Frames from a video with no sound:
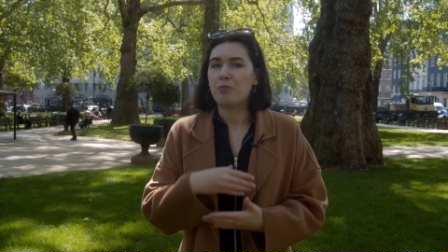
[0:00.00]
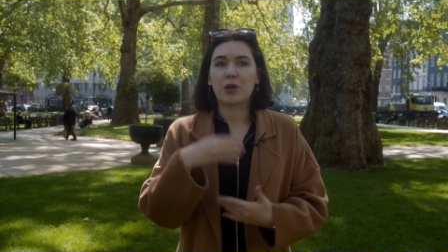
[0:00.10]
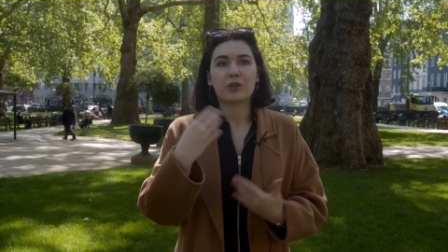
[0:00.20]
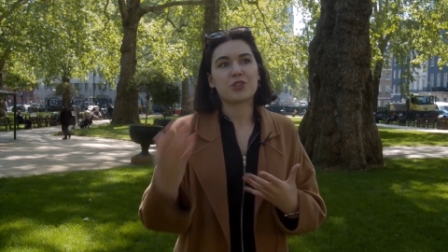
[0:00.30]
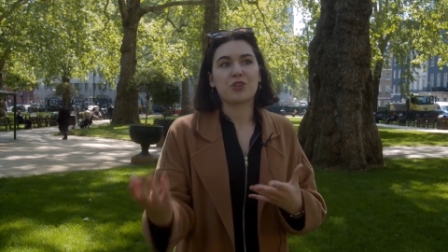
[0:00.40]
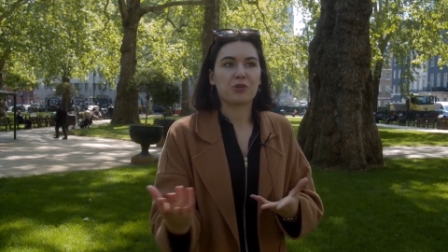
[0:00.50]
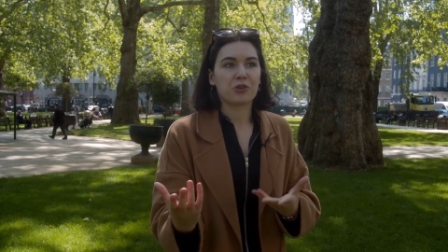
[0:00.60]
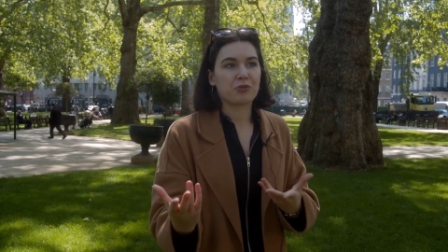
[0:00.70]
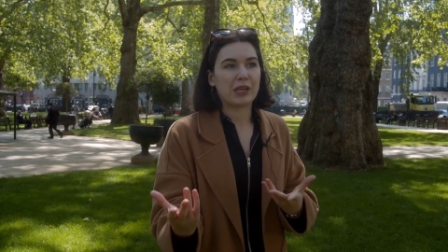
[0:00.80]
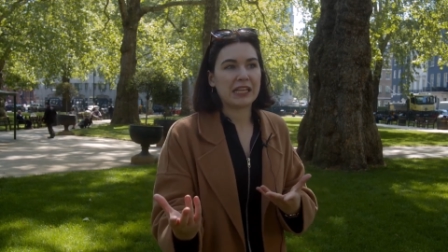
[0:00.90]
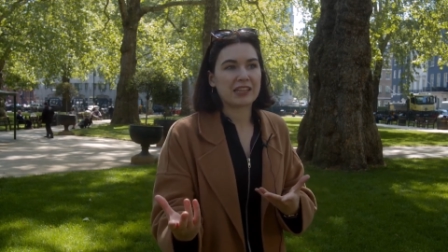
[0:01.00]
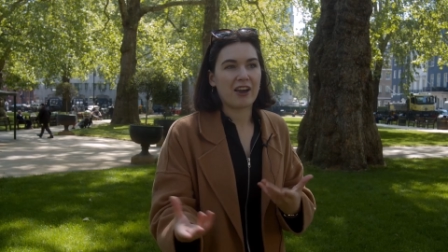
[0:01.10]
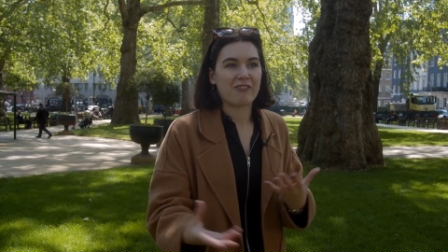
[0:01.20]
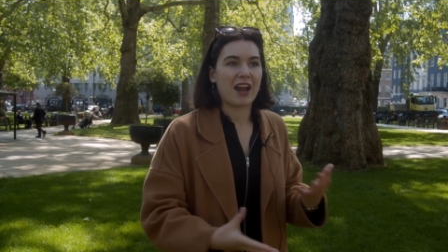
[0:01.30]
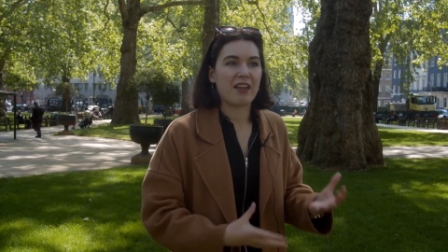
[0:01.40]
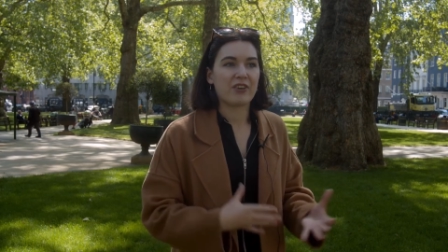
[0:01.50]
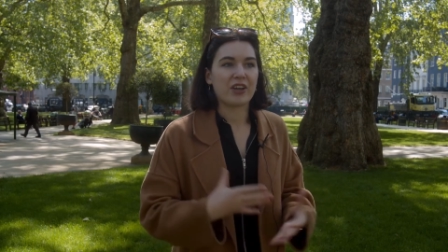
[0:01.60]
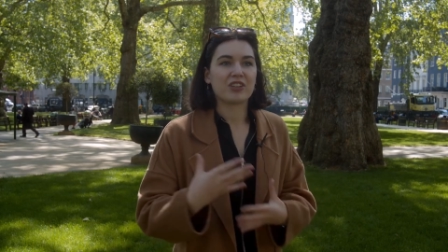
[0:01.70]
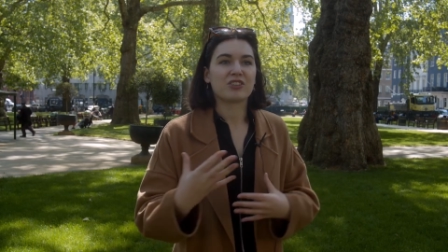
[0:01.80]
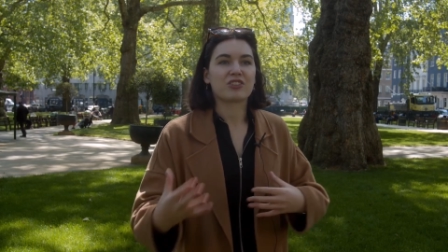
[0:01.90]
books you could read that are
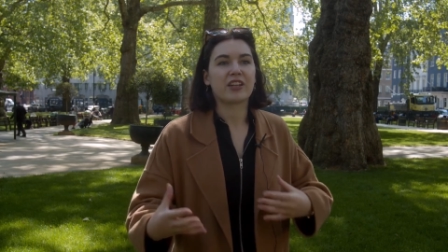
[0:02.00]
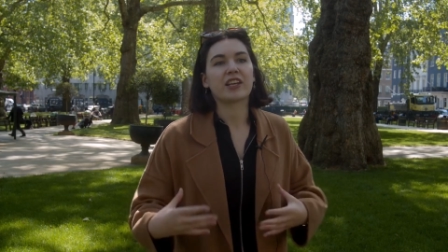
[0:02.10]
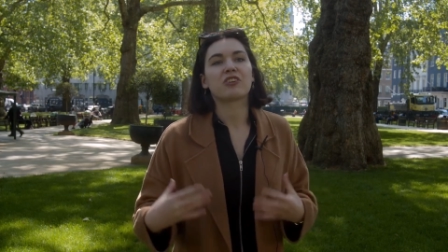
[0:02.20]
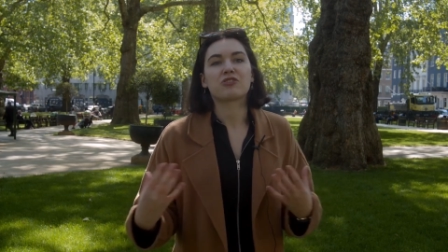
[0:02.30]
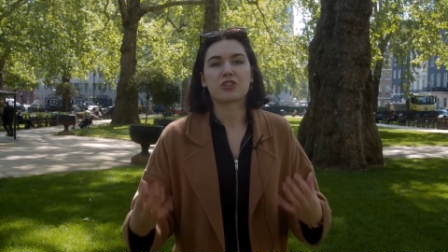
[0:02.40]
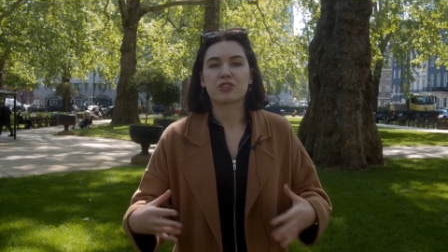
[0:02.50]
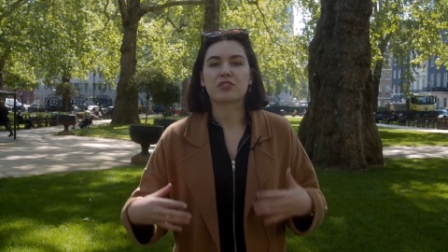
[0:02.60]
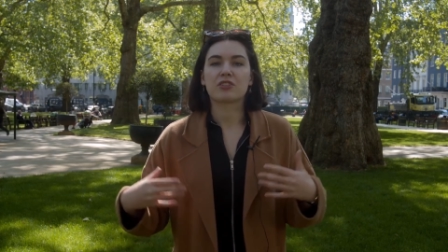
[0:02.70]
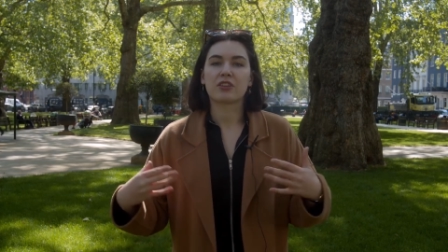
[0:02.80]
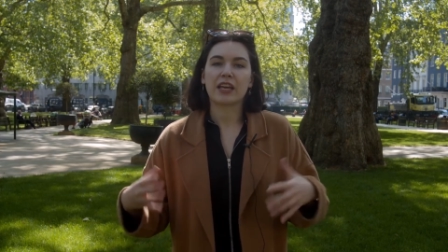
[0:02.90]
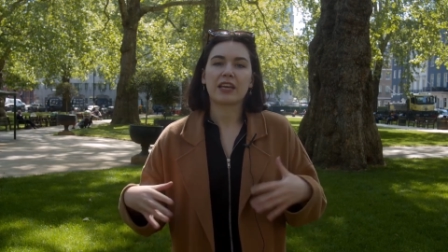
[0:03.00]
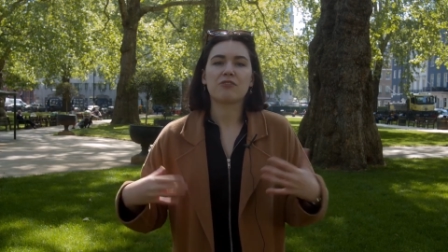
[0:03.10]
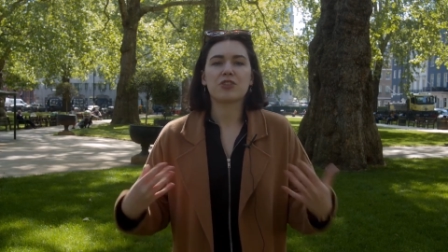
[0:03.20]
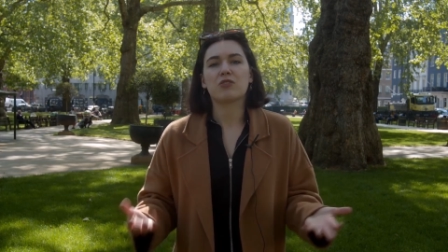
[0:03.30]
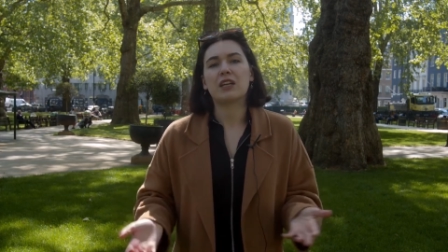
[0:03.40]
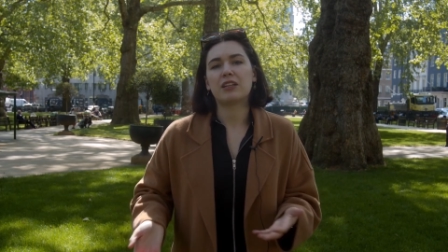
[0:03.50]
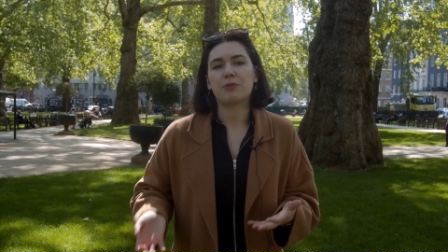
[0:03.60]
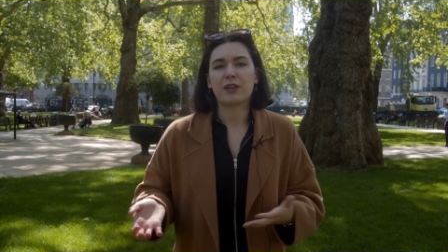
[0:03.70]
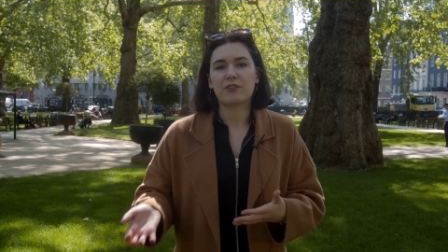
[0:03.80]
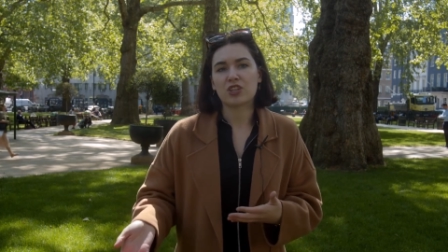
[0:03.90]
relevant, like just, it gives you a
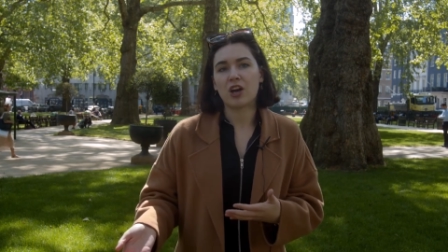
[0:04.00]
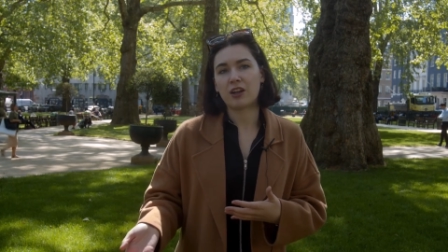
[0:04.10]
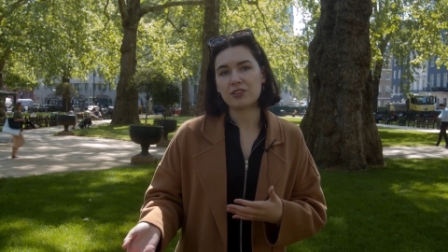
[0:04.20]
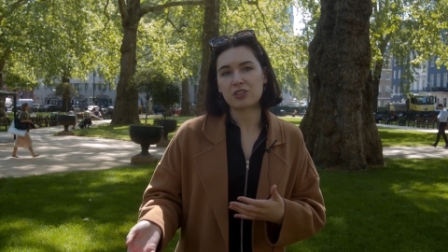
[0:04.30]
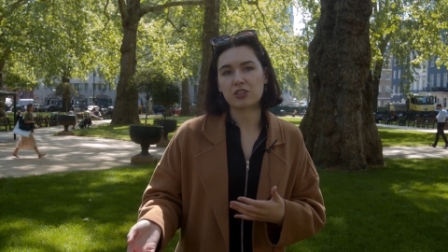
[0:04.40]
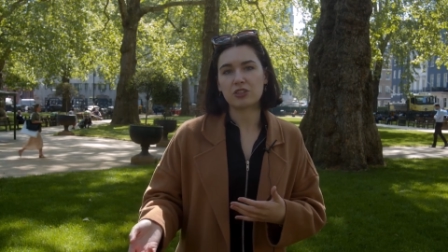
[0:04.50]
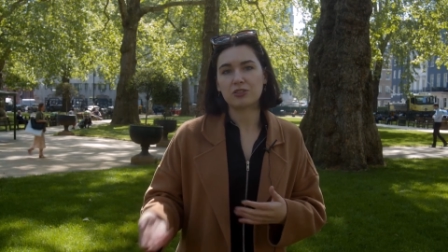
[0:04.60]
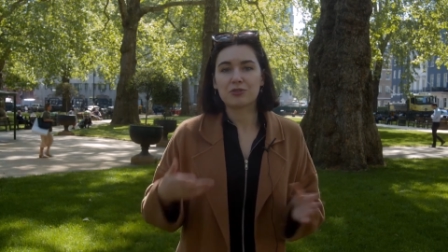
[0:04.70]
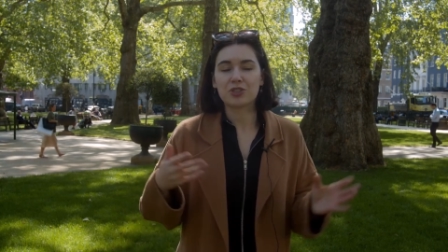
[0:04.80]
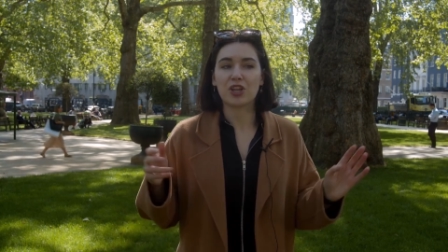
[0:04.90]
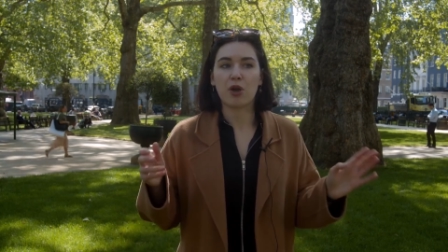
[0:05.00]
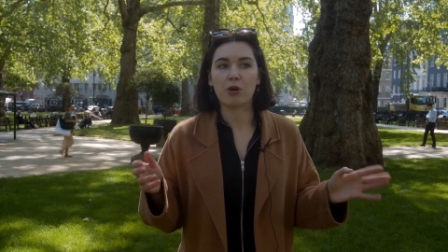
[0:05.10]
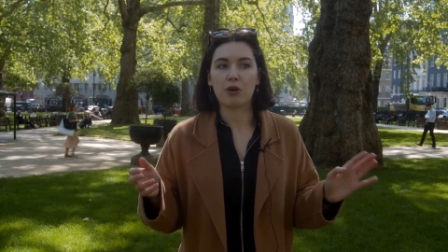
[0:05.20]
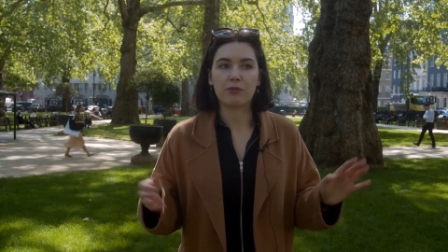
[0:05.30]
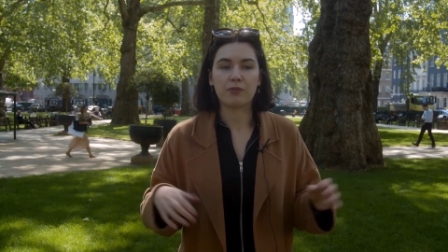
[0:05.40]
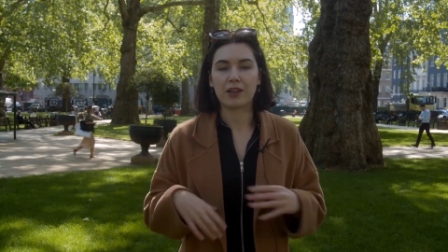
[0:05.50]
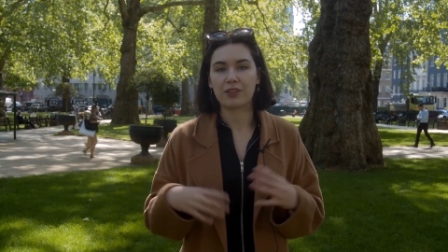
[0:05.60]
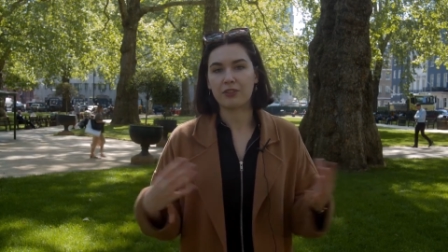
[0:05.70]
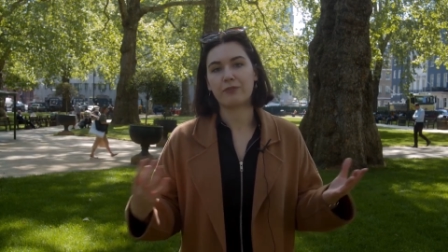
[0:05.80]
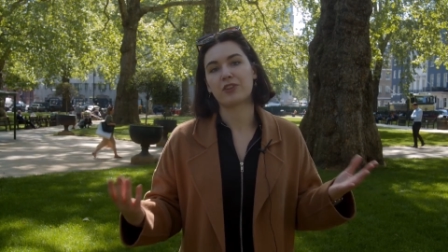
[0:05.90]
little bit of a chance to show off
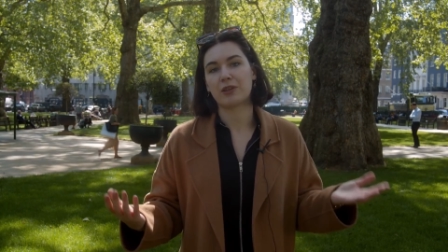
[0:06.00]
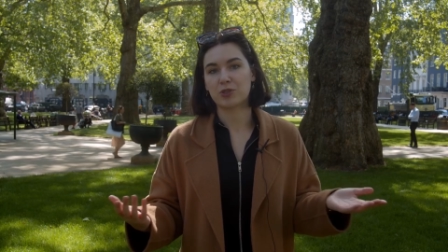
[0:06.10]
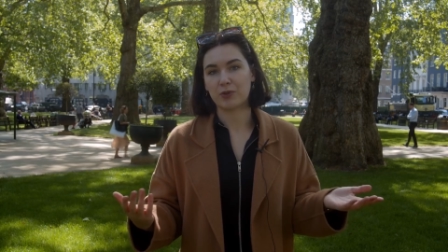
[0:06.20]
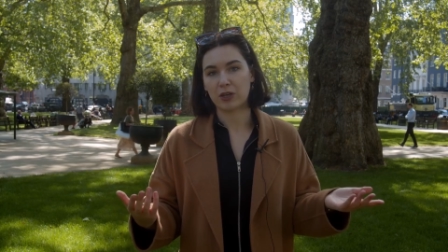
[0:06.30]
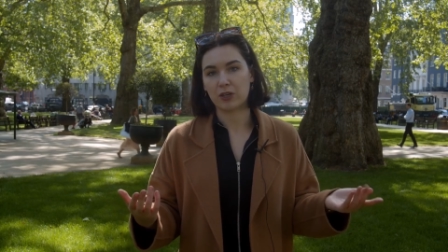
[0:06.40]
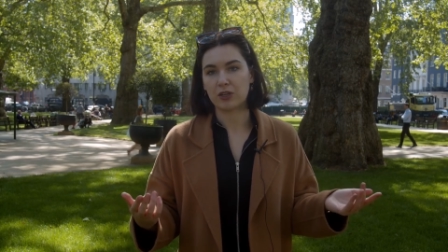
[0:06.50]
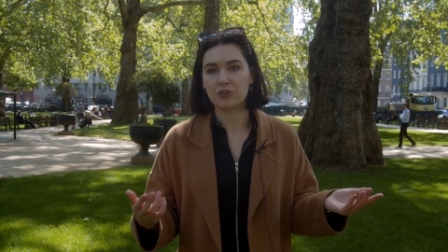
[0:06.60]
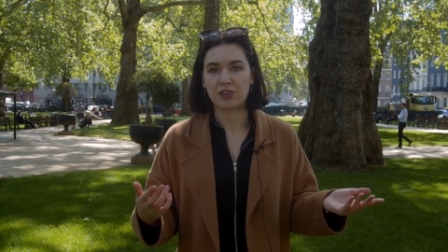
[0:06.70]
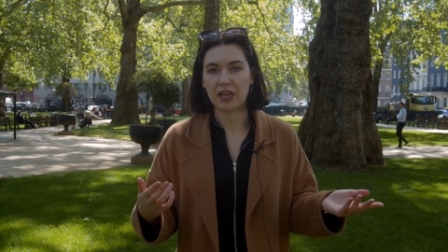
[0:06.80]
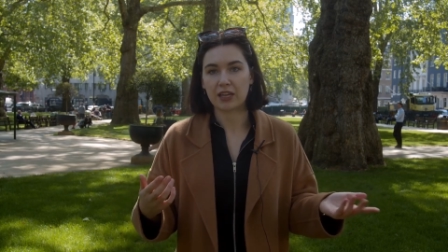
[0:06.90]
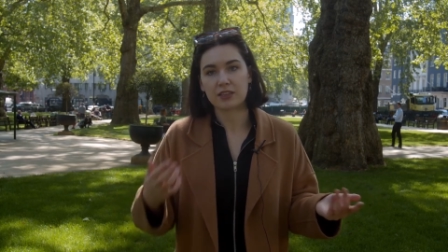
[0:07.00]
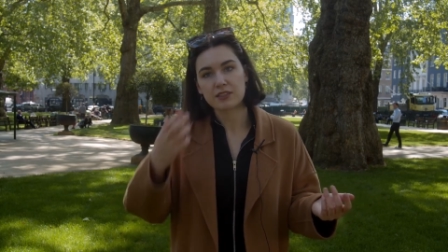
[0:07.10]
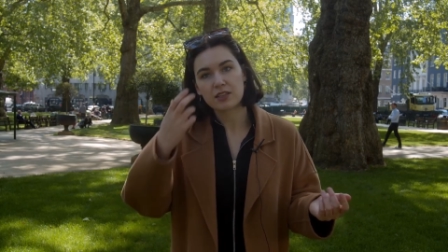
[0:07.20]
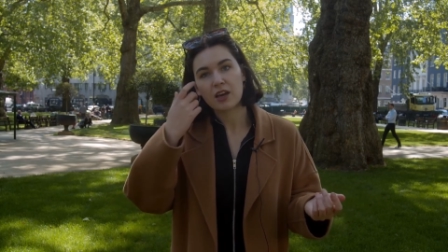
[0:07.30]
and for them to include things.